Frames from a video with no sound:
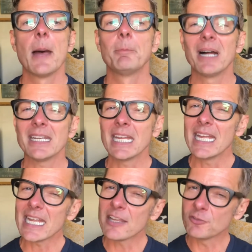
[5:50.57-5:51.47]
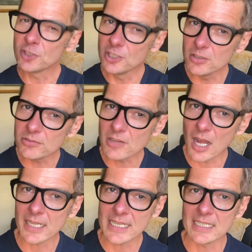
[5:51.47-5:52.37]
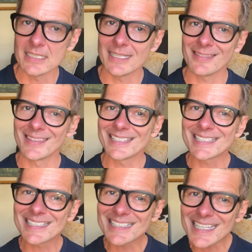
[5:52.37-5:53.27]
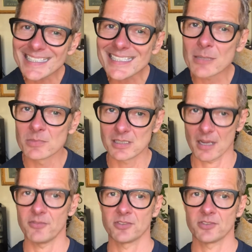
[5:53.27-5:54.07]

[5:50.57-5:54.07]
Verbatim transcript: But if you've gone in and done the system stuff